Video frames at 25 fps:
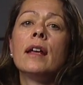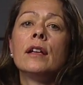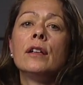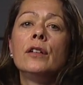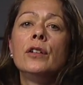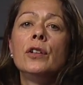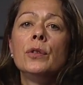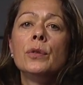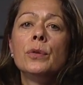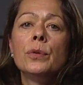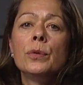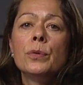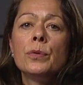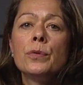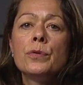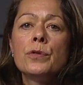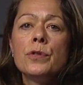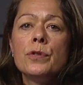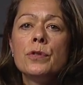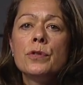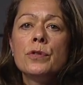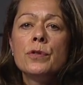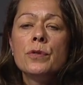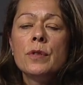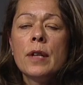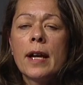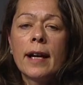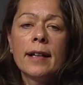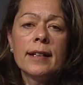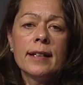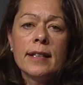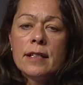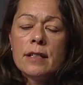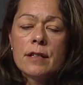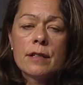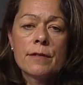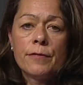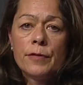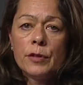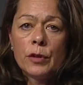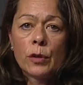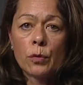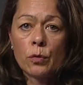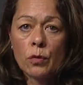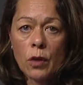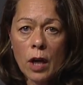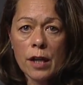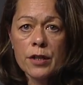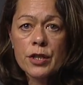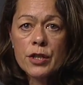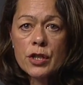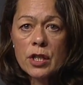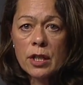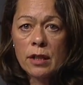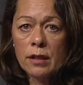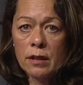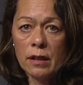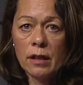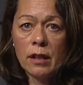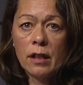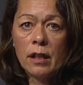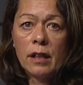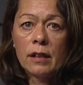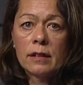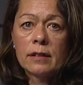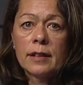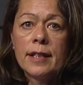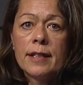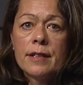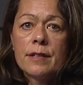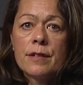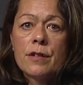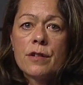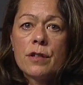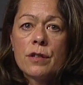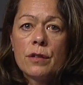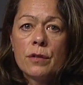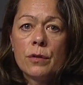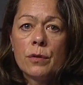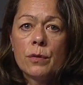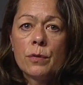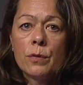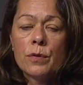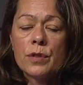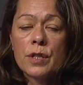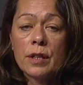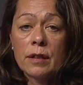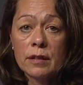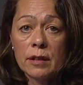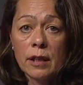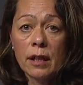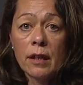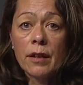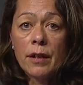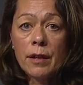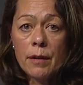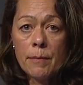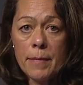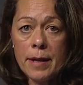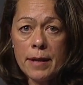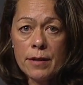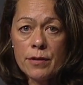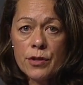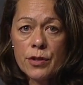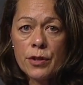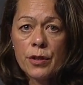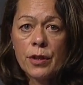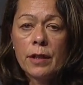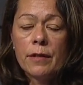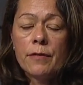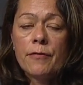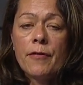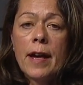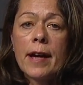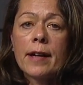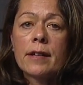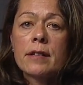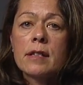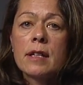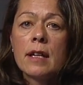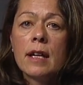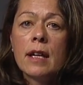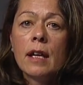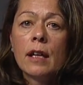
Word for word: you do not need to feel rushed at all into declaring a major. In fact,